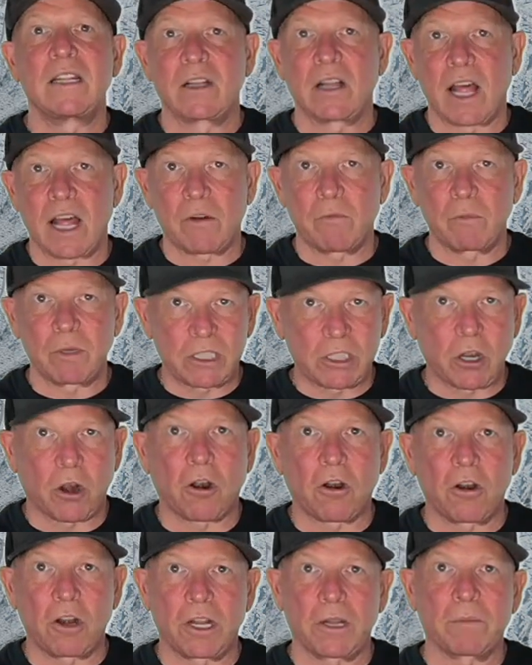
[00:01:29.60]
a lot of
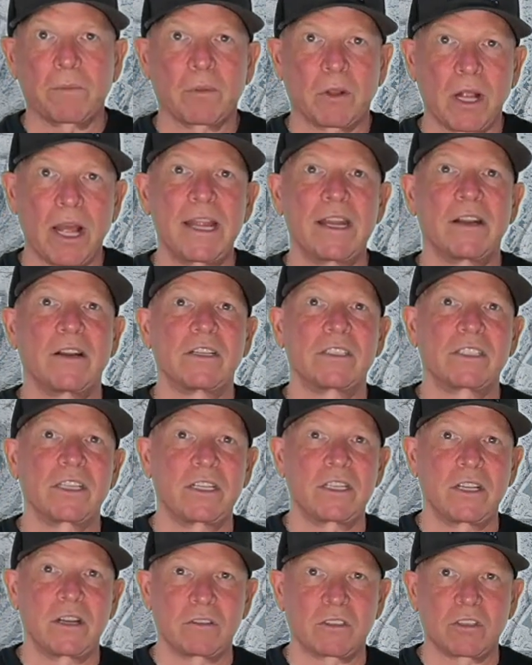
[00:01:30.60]
returning players
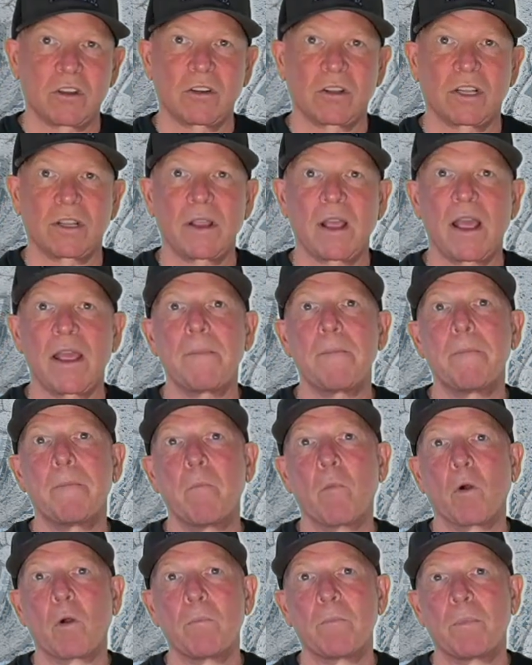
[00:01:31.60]
and, you know, certainly a
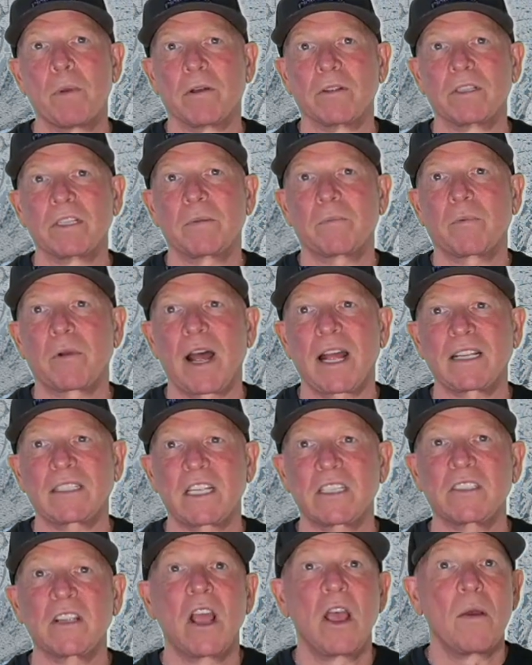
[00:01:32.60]
more building
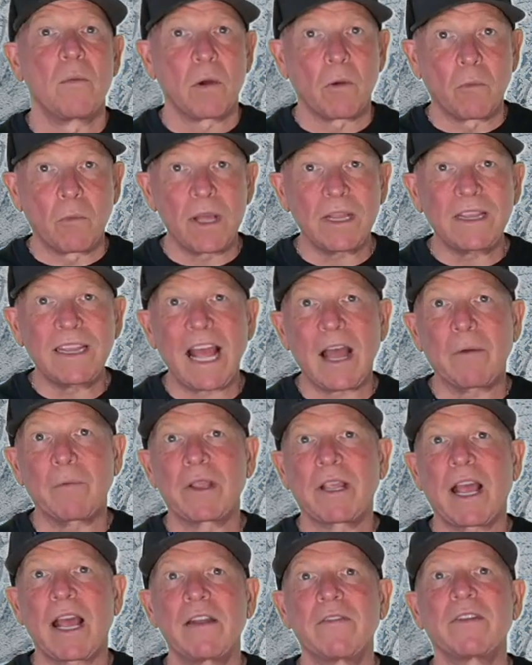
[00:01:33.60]
process. But with that, we
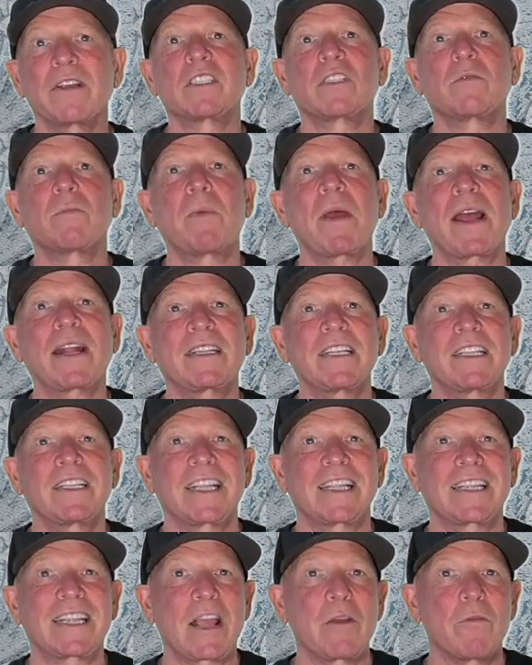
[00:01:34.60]
kind of expected
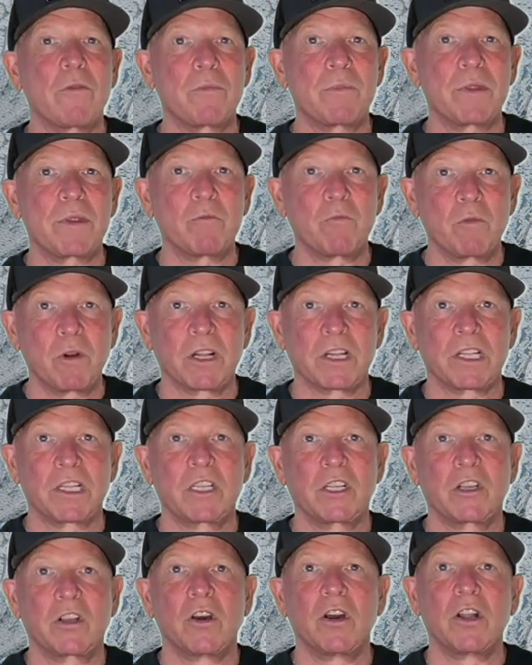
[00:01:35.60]
that they would be really
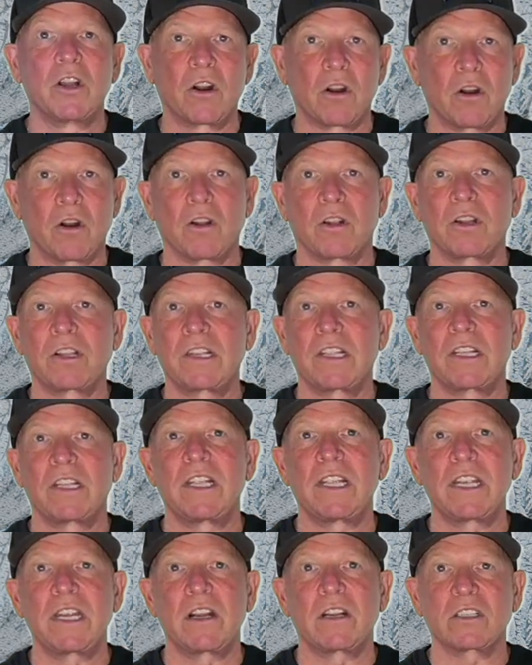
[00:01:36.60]
good early in
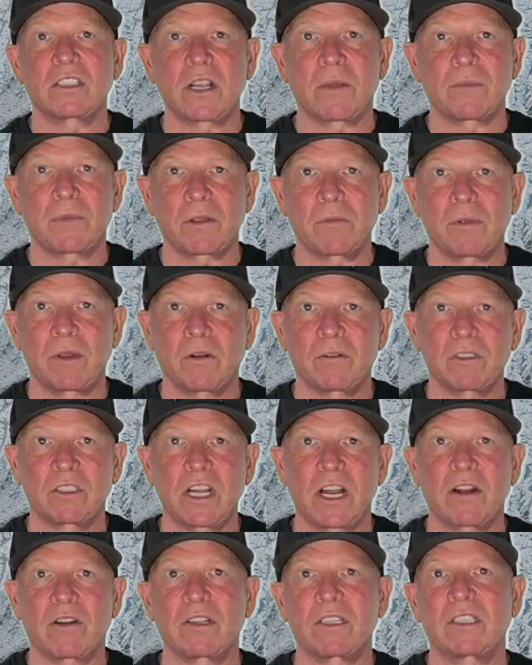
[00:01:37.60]
the year, something we don't
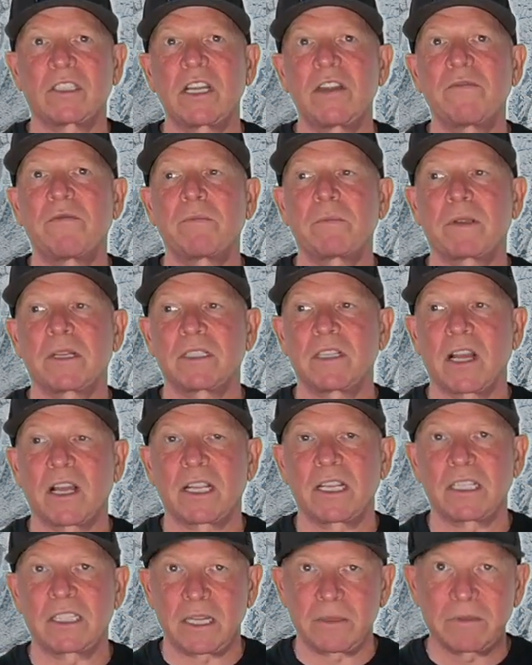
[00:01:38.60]
generally see from
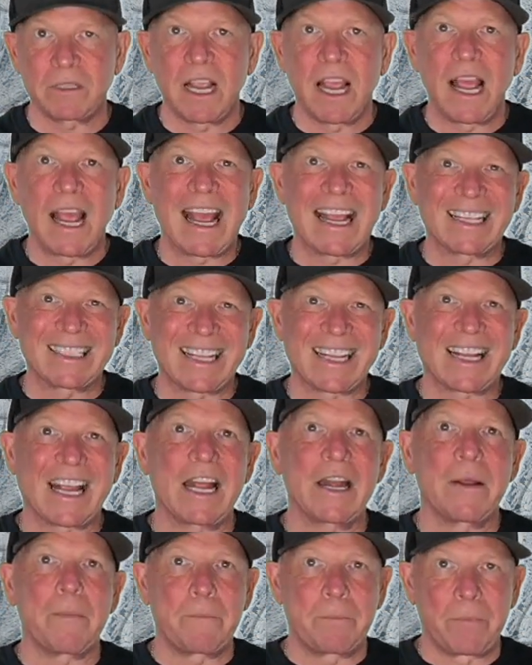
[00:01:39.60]
Kentucky teams, as they
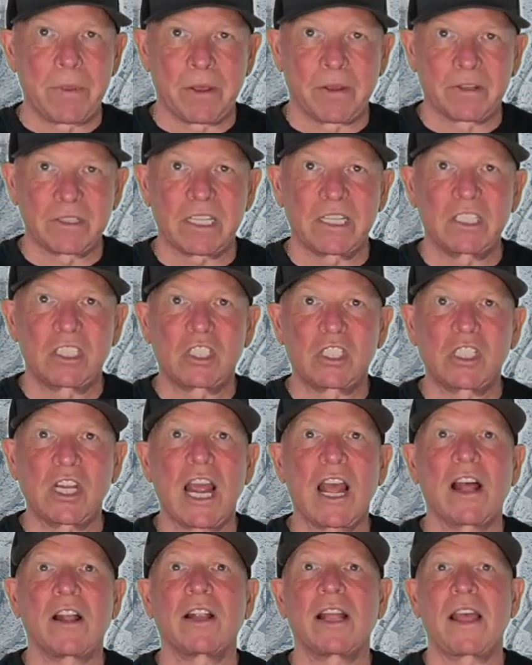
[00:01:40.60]
kind of build and
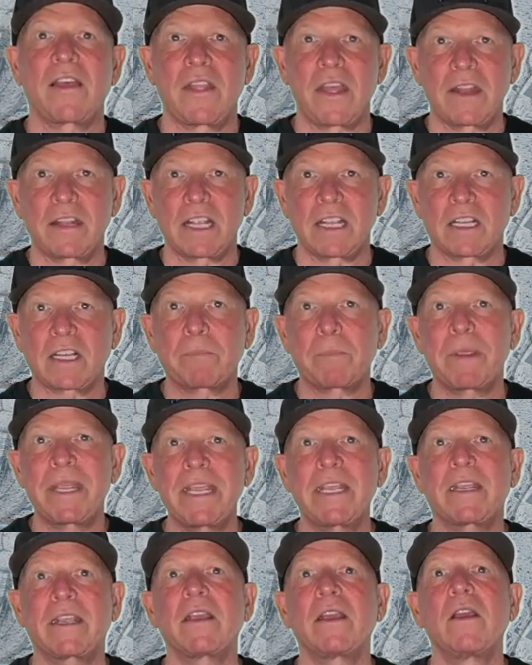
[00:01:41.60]
gel and then they
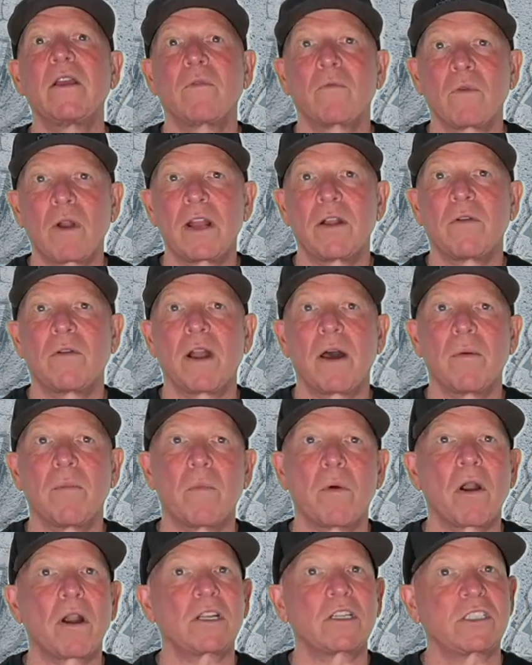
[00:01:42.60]
peak right around
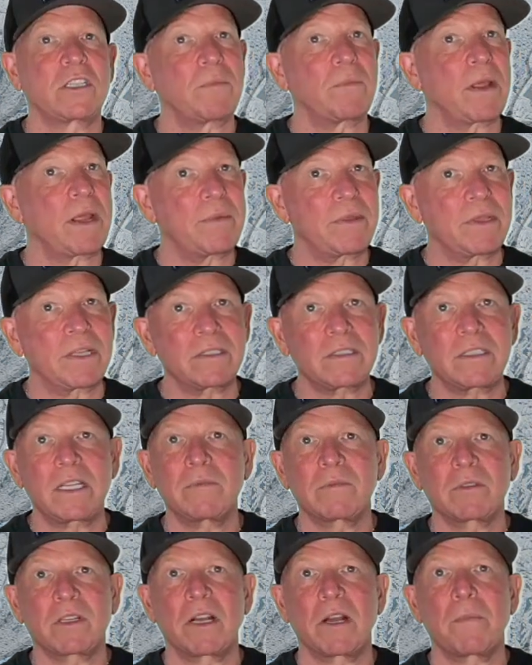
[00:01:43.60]
March. And maybe this
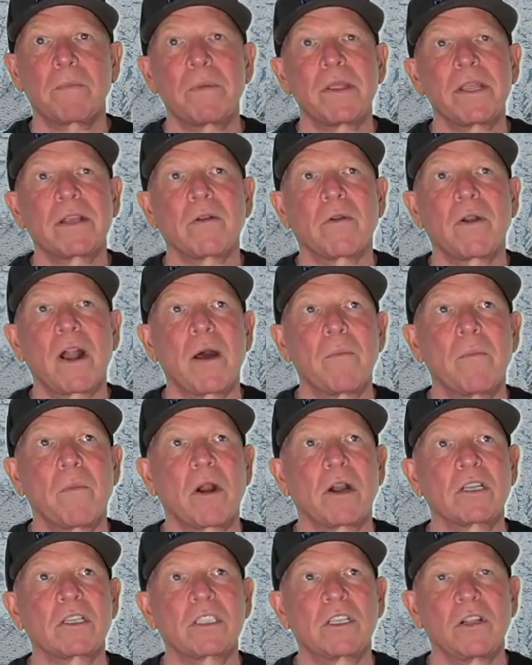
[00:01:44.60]
team's going to peak around
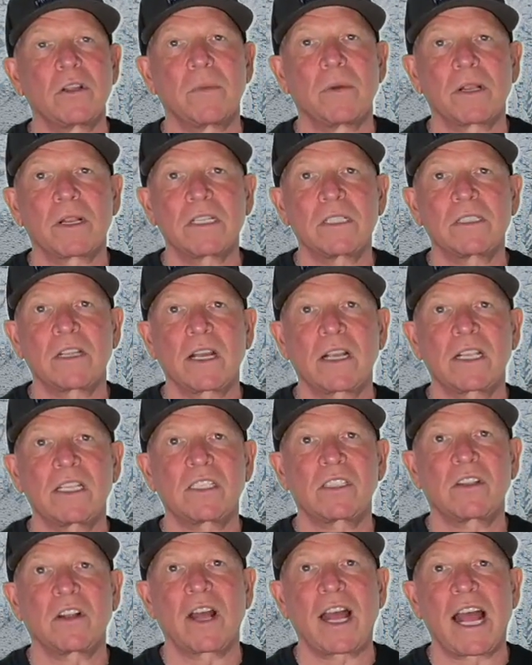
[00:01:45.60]
March too, but Kentucky's
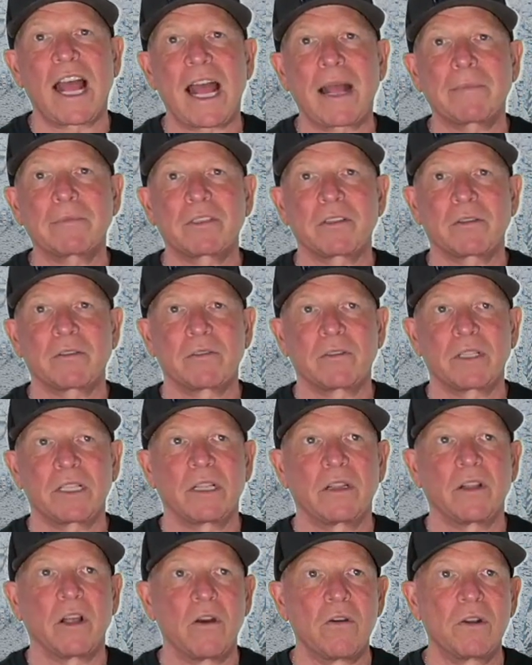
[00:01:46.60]
still absolutely
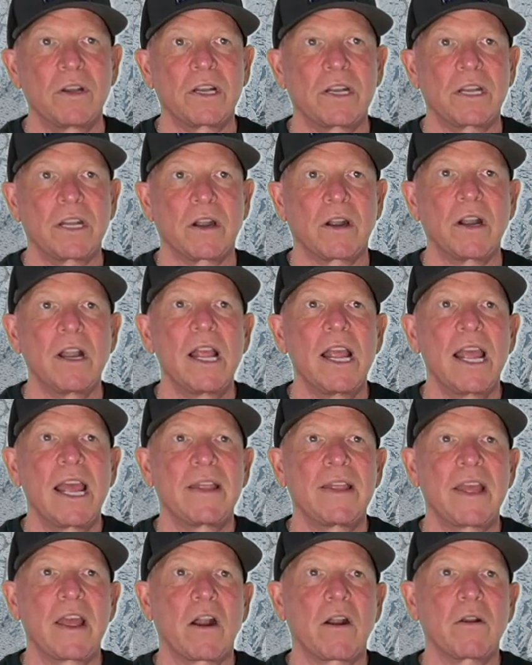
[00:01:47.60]
loaded here,
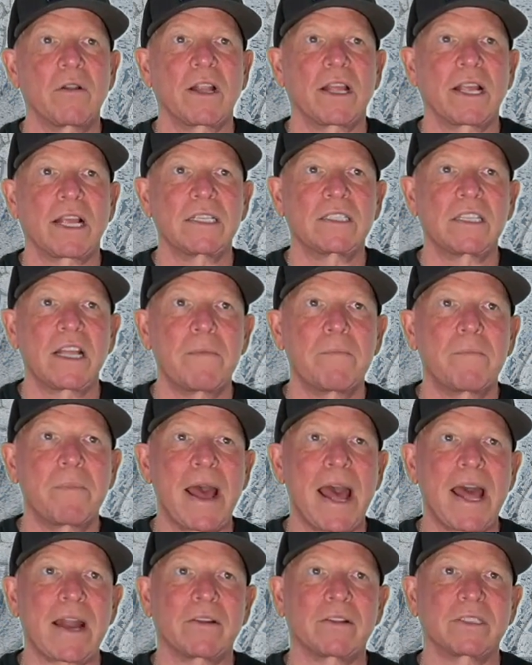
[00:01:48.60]
and they are, like I said,
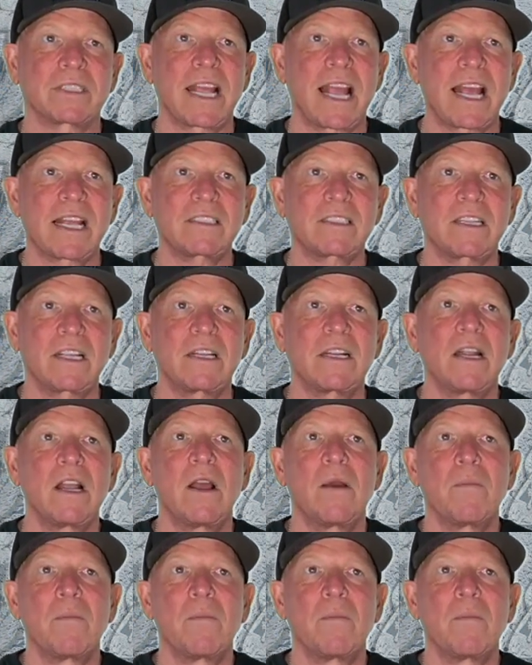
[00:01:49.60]
battle tested.